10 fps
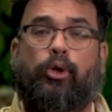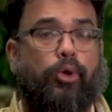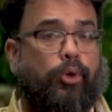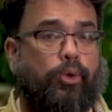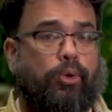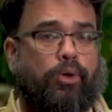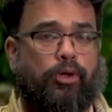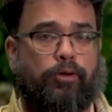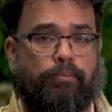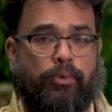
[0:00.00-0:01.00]
Hu,
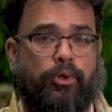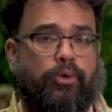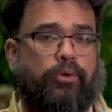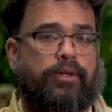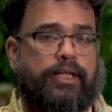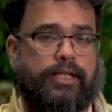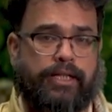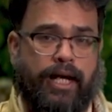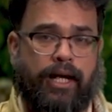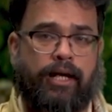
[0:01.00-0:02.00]
mu,
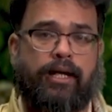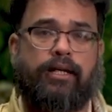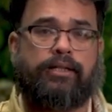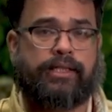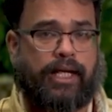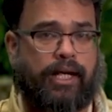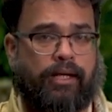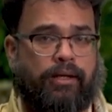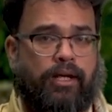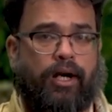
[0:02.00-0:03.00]
ña,
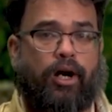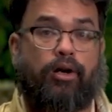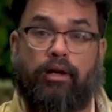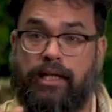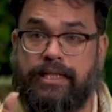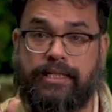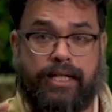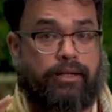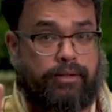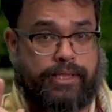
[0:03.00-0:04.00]
ta are all a
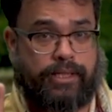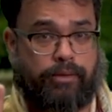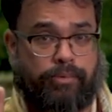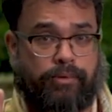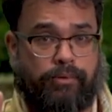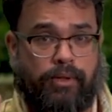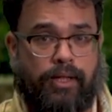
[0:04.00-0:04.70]
single syllable,